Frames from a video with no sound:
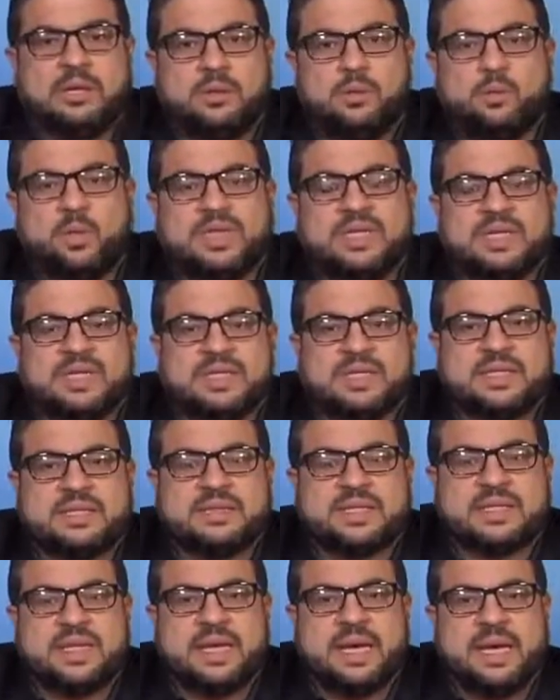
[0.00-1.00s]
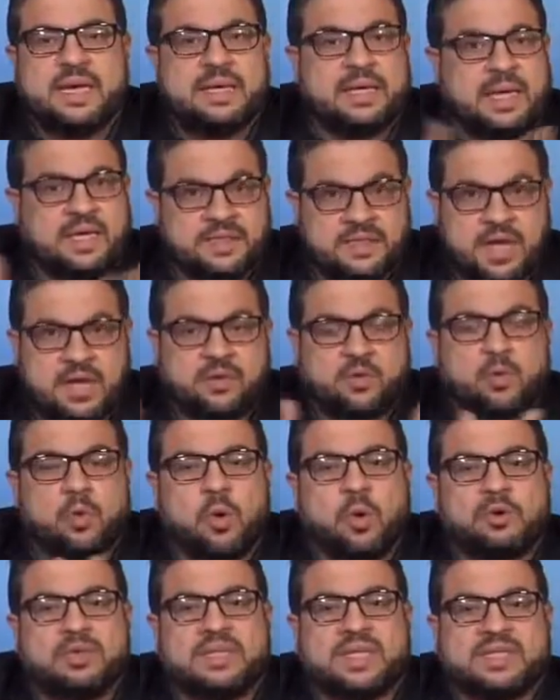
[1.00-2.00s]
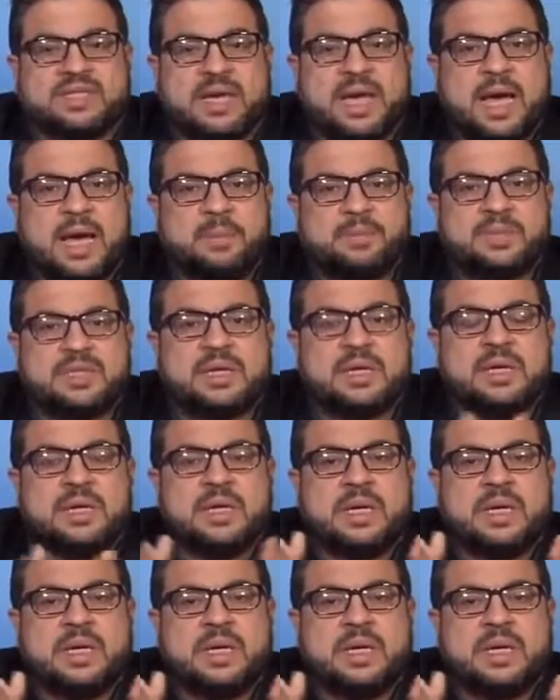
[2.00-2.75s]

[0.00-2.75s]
witnessing today, and that quote is apt,